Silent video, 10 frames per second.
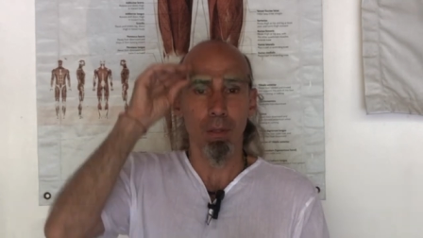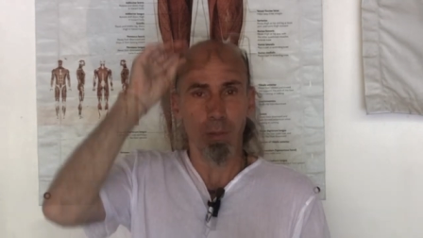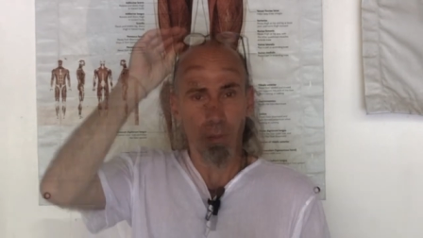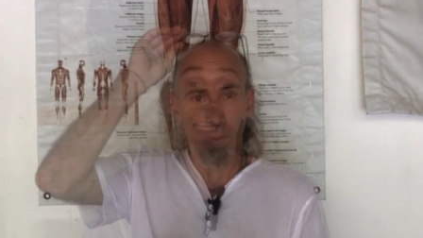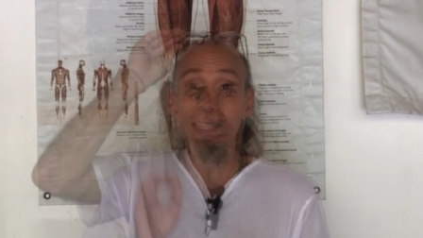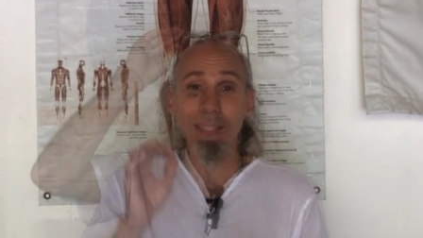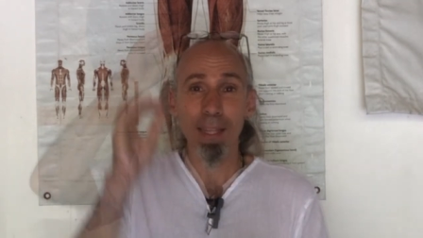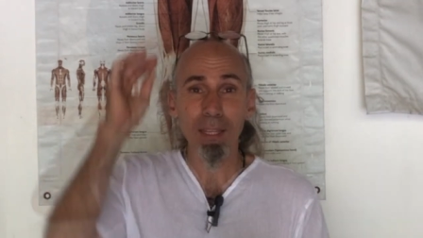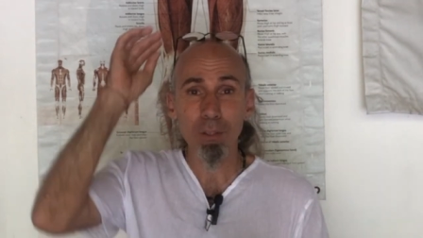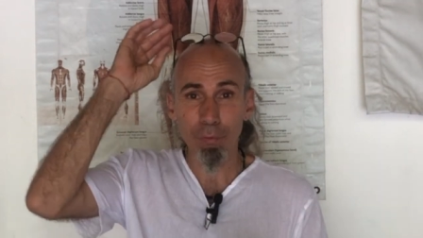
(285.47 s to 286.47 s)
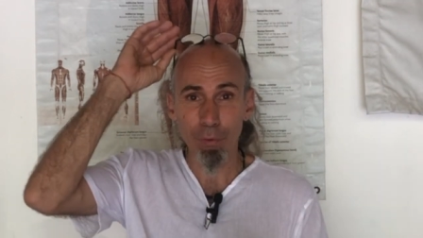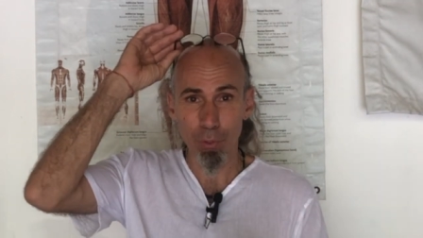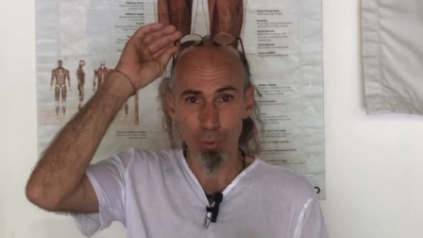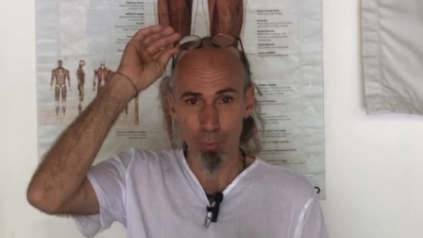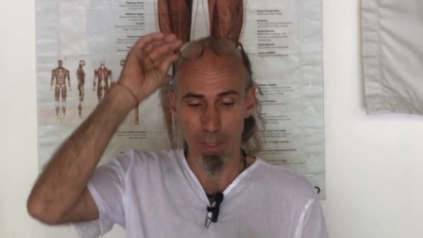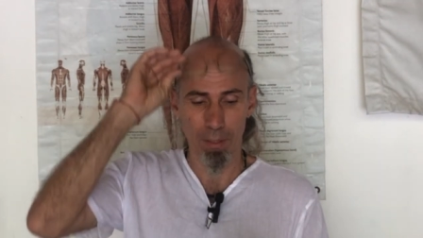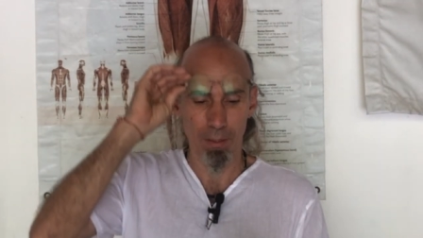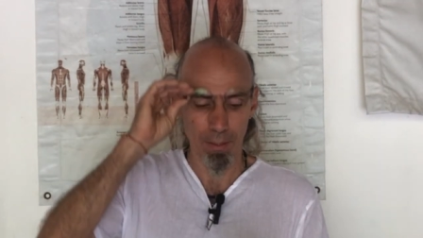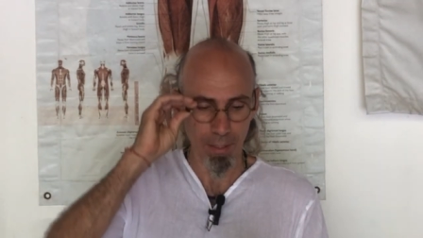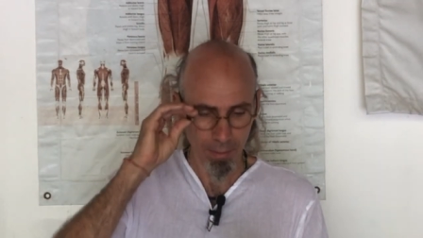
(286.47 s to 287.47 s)
So let's take the first one.
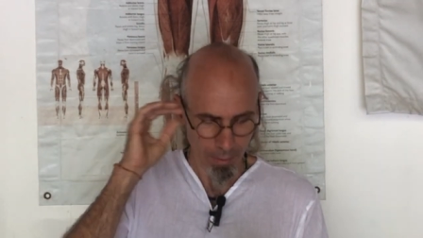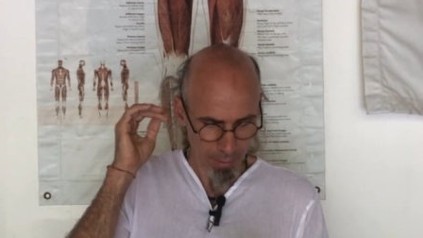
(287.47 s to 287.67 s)
Huh?